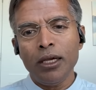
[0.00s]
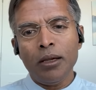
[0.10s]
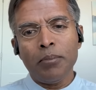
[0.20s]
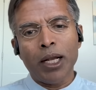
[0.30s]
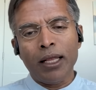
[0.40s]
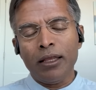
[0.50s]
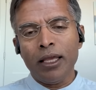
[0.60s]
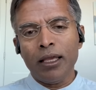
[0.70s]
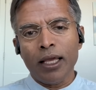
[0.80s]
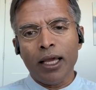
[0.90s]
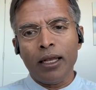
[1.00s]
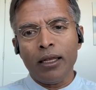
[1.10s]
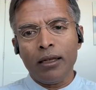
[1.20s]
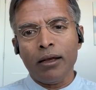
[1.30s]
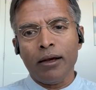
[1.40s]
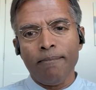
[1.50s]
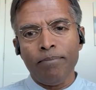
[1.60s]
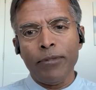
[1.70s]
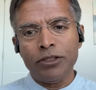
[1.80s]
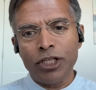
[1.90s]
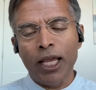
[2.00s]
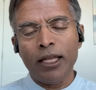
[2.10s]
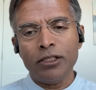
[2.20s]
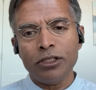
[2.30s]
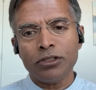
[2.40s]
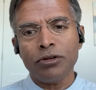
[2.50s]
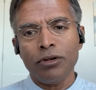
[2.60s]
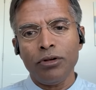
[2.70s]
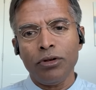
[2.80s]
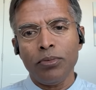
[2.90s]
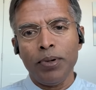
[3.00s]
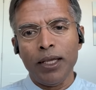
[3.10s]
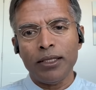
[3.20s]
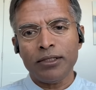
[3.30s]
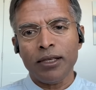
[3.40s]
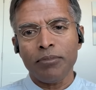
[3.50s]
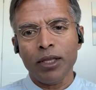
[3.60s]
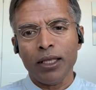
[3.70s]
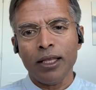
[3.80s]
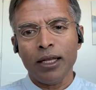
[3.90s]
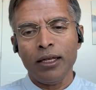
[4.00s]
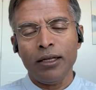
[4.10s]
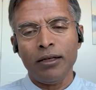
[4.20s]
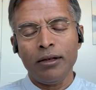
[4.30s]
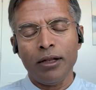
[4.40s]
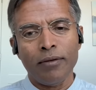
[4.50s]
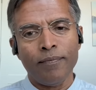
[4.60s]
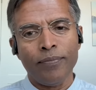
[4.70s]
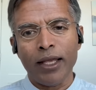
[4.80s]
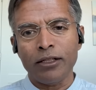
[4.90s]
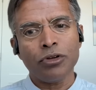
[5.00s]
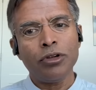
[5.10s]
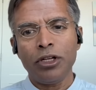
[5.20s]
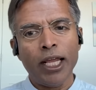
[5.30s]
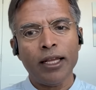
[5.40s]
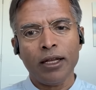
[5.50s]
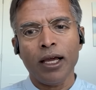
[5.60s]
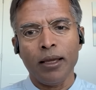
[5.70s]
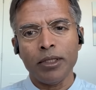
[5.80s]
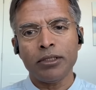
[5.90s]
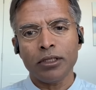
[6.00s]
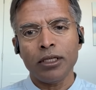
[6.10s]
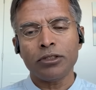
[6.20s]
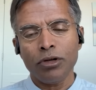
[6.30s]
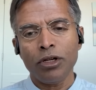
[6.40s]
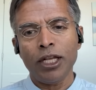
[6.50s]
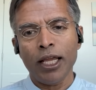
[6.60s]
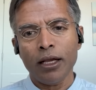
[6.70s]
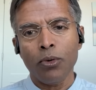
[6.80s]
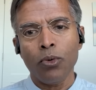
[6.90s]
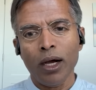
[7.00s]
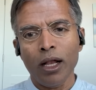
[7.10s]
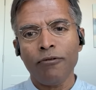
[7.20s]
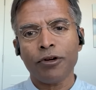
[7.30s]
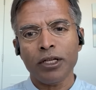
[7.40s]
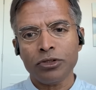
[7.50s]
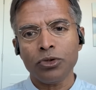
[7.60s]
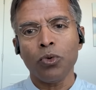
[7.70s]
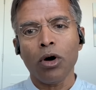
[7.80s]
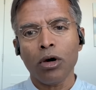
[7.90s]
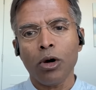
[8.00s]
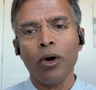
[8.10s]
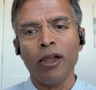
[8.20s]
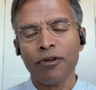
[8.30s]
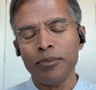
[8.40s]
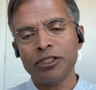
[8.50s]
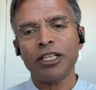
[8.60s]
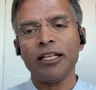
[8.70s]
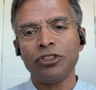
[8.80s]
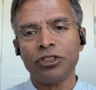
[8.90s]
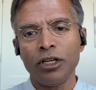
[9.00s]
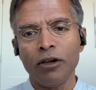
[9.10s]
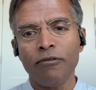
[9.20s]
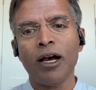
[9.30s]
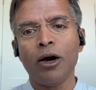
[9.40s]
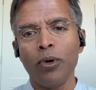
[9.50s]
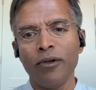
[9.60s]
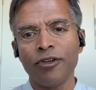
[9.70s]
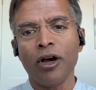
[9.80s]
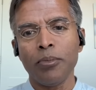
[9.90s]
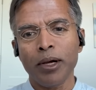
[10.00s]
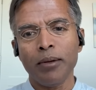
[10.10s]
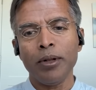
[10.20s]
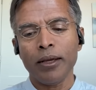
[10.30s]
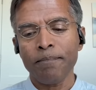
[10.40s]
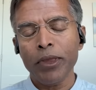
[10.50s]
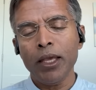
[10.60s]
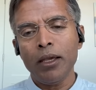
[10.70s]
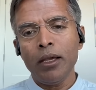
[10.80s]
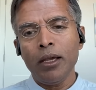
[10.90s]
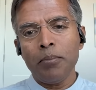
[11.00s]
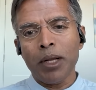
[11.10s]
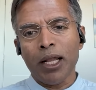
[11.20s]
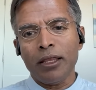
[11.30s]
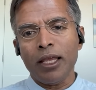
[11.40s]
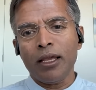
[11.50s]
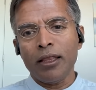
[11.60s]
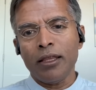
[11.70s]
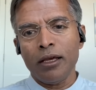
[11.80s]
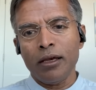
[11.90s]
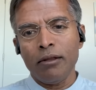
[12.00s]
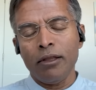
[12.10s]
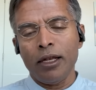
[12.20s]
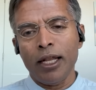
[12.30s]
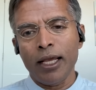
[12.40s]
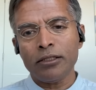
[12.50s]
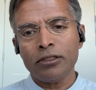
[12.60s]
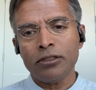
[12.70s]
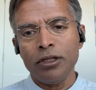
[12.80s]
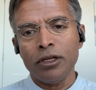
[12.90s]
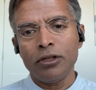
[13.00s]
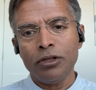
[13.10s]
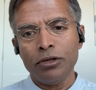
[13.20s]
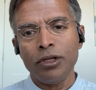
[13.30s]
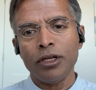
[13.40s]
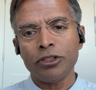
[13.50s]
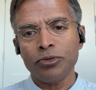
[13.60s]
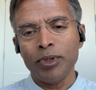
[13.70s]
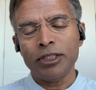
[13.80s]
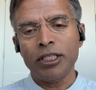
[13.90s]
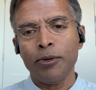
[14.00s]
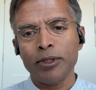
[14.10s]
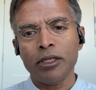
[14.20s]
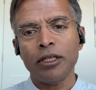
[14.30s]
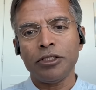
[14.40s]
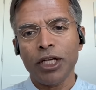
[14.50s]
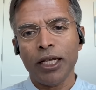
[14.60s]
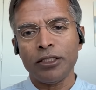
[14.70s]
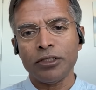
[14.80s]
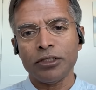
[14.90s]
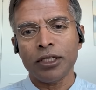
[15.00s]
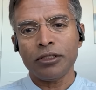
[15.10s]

but I think that the change is going to be something that, you know, that's going to take time. It's going to take a while for us to walk away from a century of how we've gone public. But I think in the next year, 2 years, we'll see whether the changes that